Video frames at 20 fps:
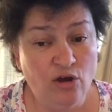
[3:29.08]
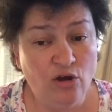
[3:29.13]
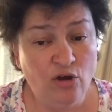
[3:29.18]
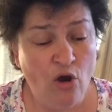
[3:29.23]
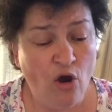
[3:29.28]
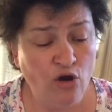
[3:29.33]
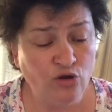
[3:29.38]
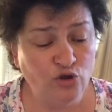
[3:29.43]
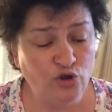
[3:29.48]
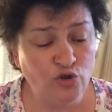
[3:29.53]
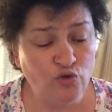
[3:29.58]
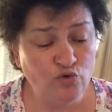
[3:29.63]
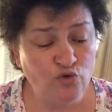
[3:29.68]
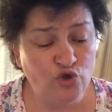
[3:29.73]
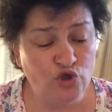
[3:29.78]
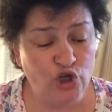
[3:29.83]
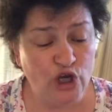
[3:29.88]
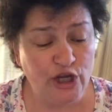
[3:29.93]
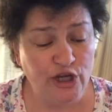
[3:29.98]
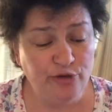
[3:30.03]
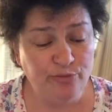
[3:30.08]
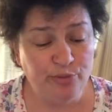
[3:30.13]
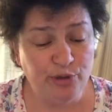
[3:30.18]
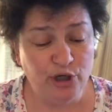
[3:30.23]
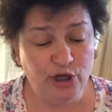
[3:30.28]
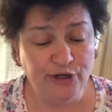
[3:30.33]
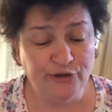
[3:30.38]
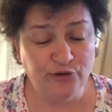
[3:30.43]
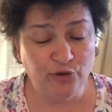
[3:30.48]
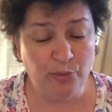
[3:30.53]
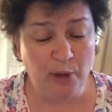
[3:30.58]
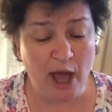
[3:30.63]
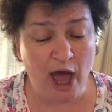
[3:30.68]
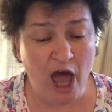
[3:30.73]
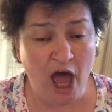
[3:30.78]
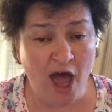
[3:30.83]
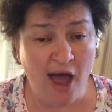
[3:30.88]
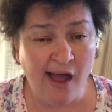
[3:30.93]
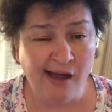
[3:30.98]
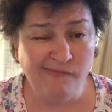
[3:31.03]
Can't you sleep, Little
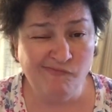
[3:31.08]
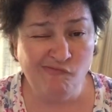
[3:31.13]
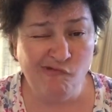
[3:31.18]
Bear?